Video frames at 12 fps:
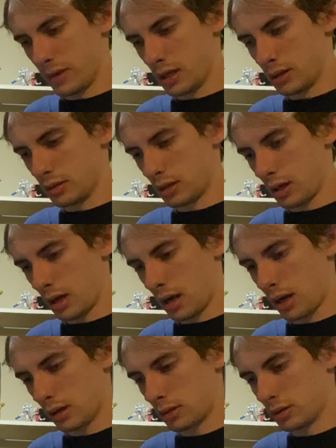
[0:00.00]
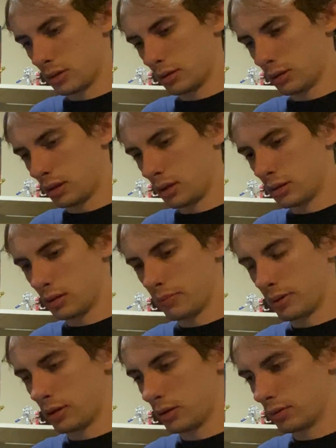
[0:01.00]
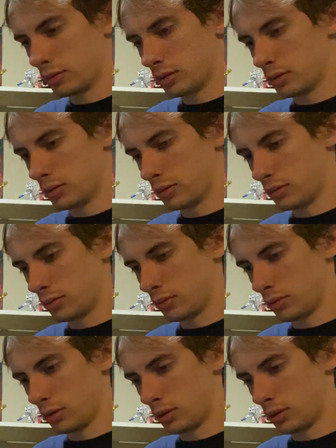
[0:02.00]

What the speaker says: is actually supposed to